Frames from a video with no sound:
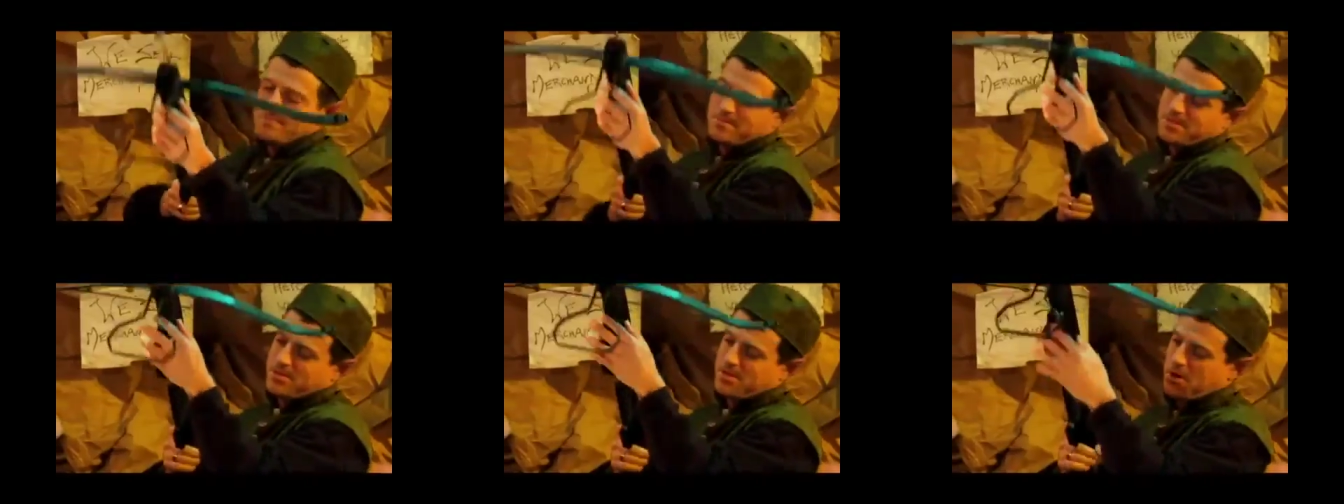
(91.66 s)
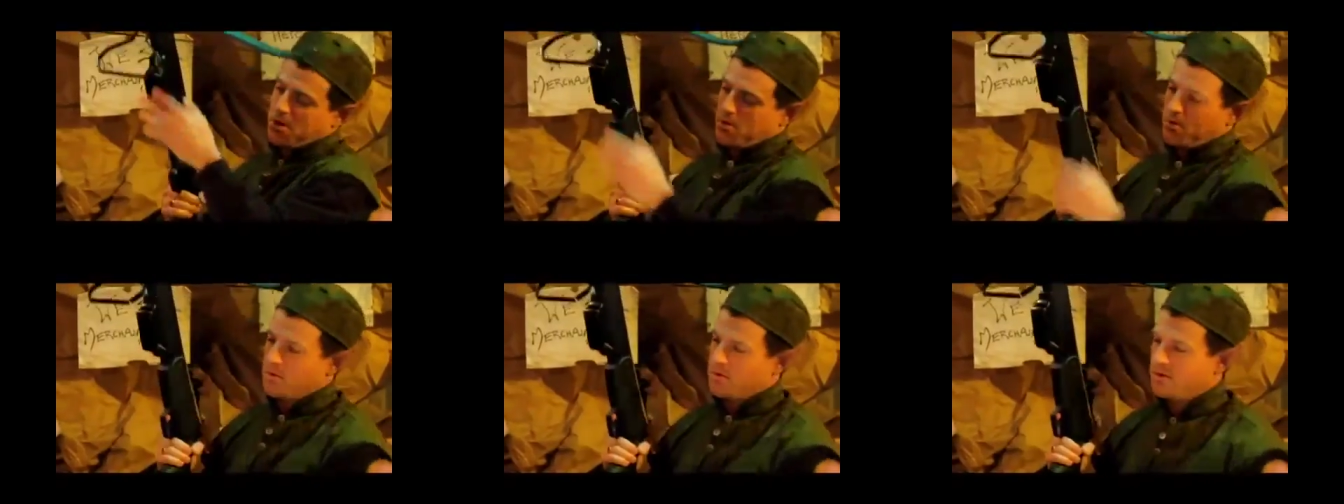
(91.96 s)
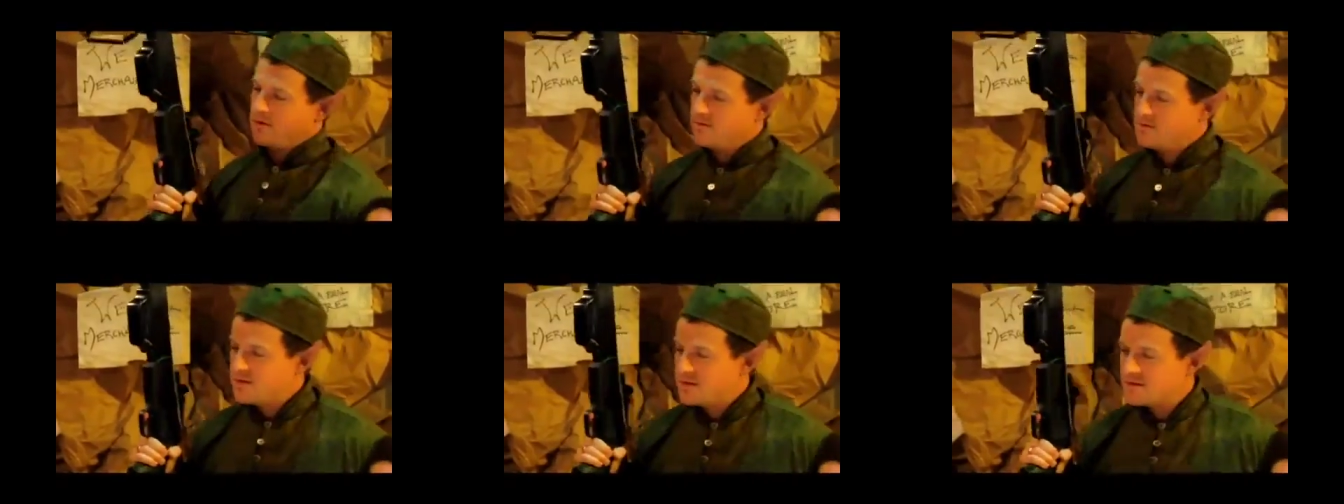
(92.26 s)
So
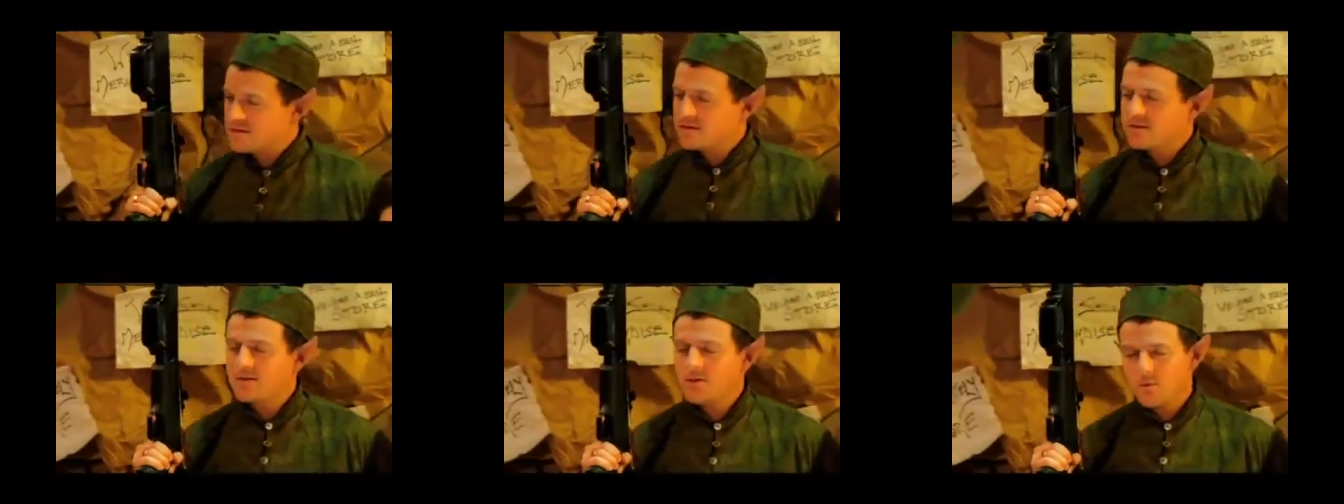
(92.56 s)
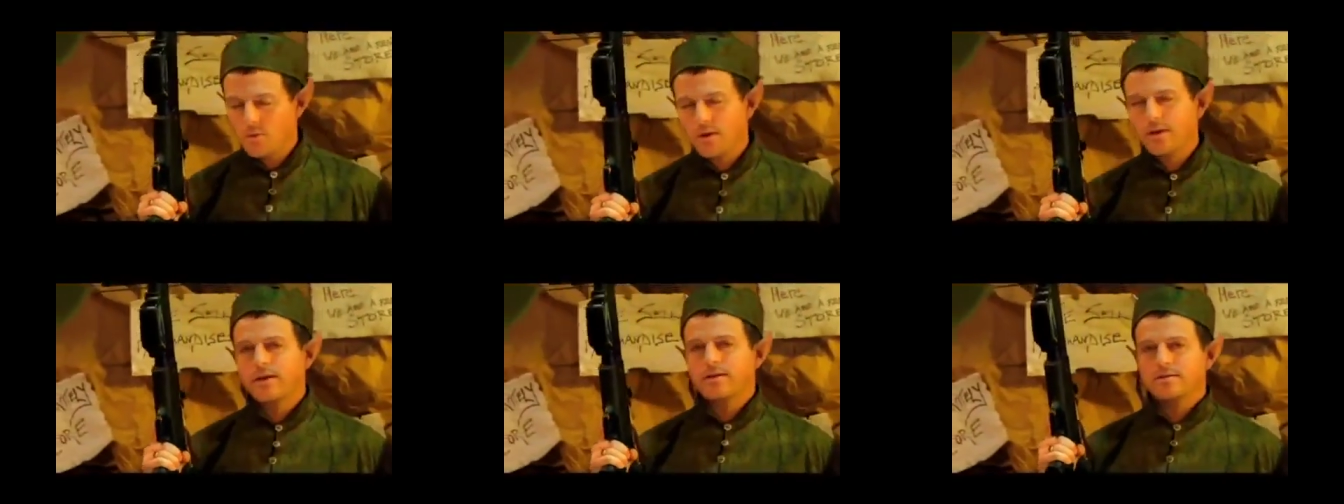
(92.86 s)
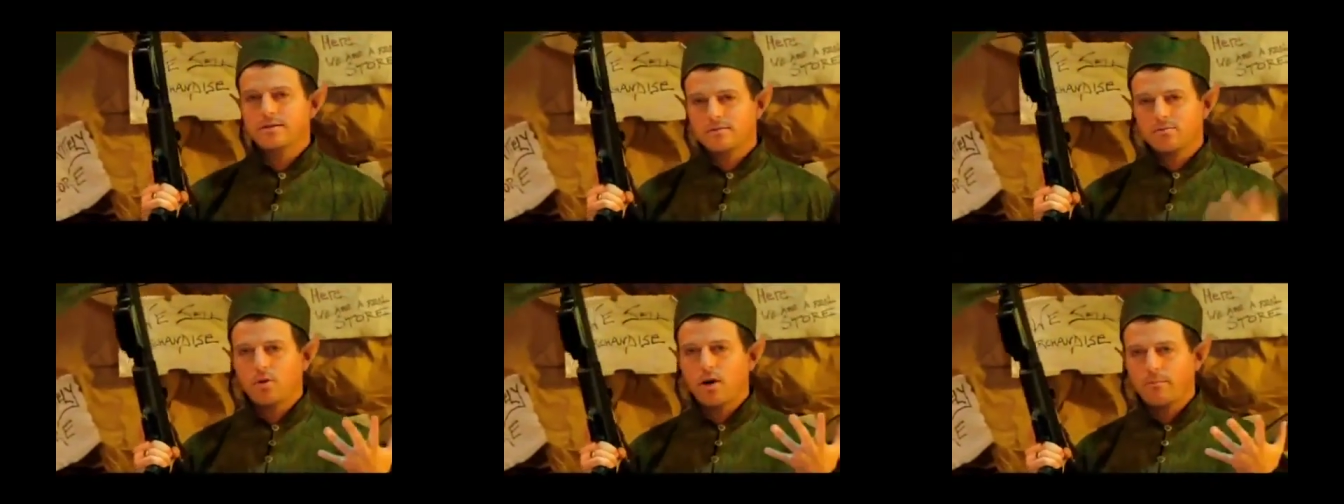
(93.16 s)
you just, you really
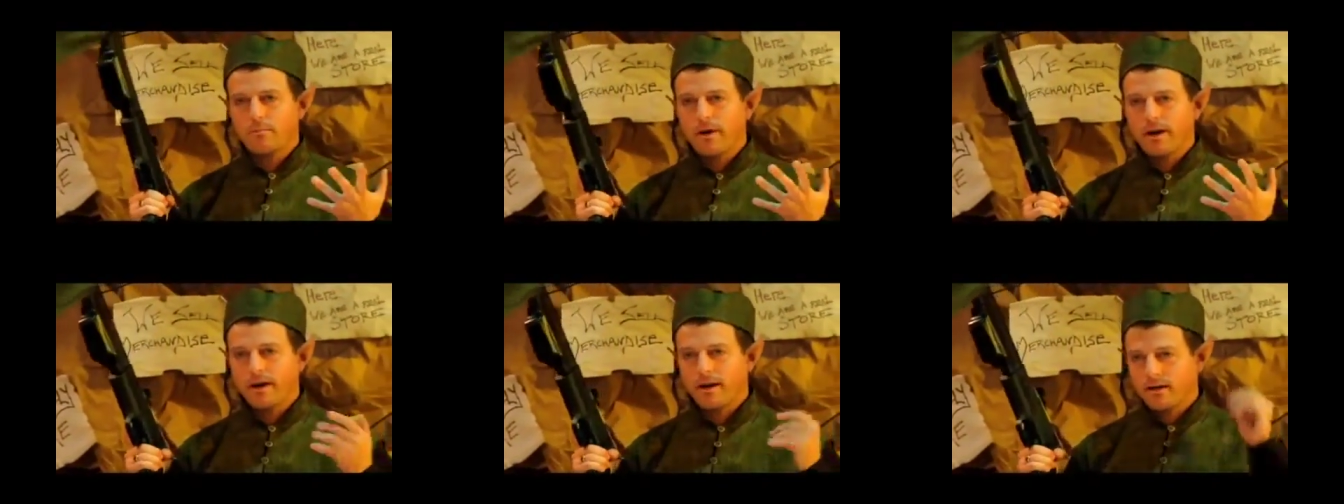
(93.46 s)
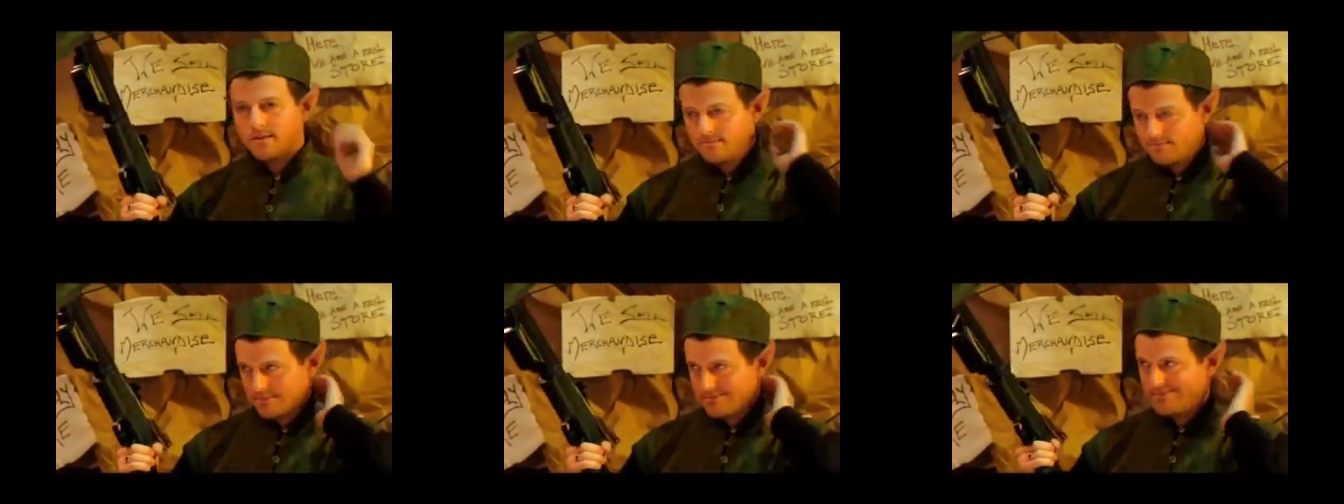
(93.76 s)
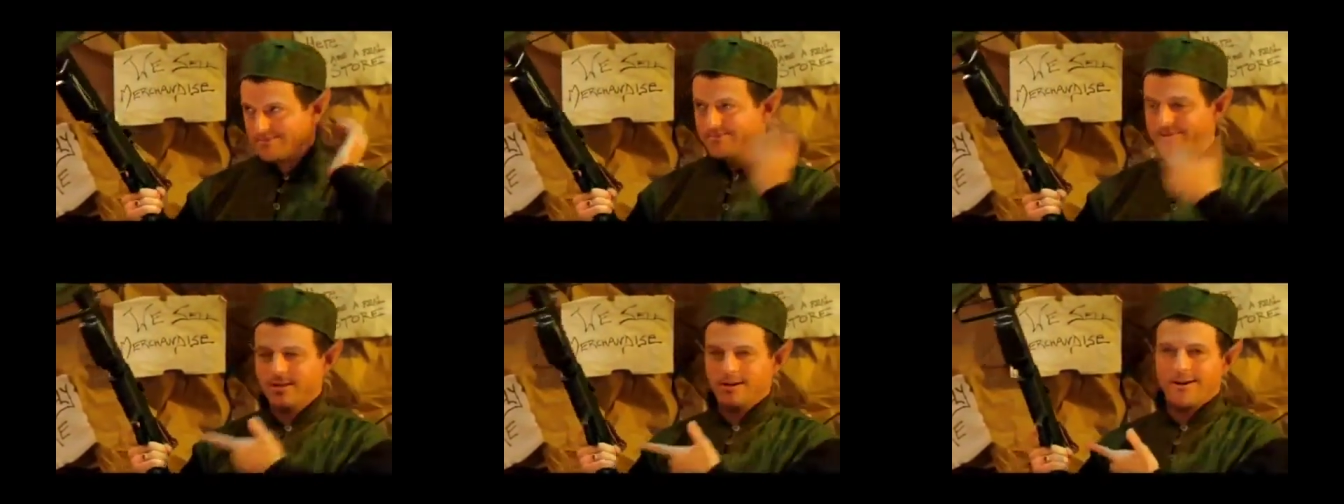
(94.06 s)
just want money?
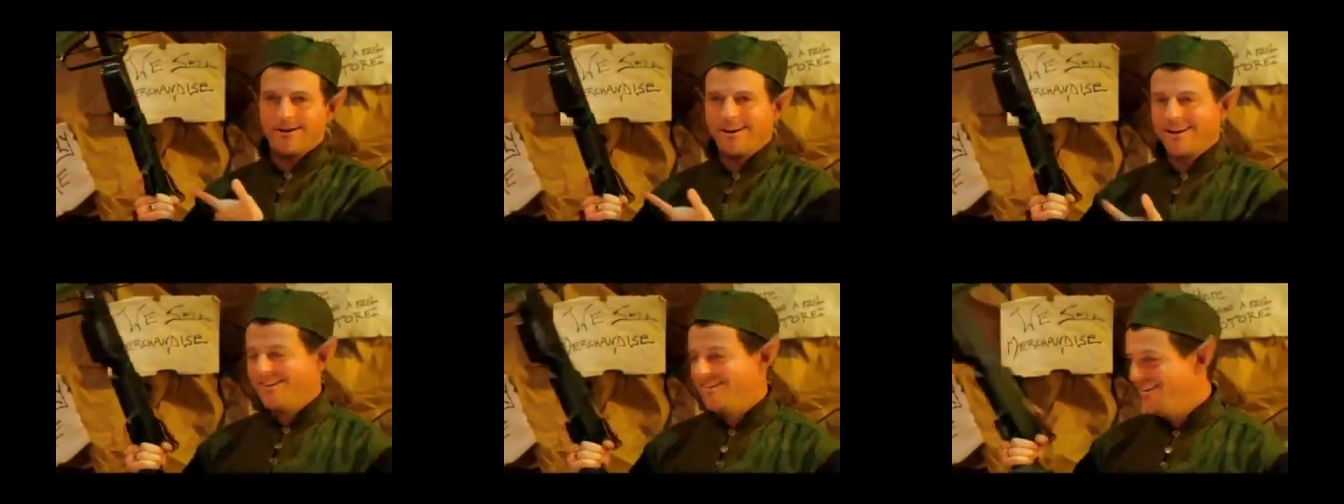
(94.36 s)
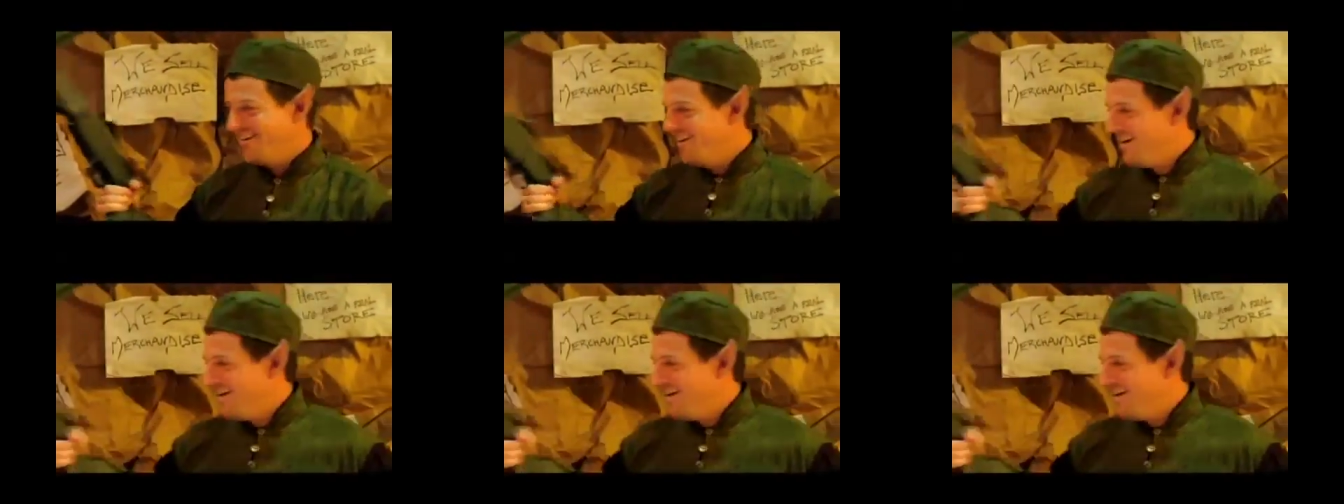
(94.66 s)
Sorry.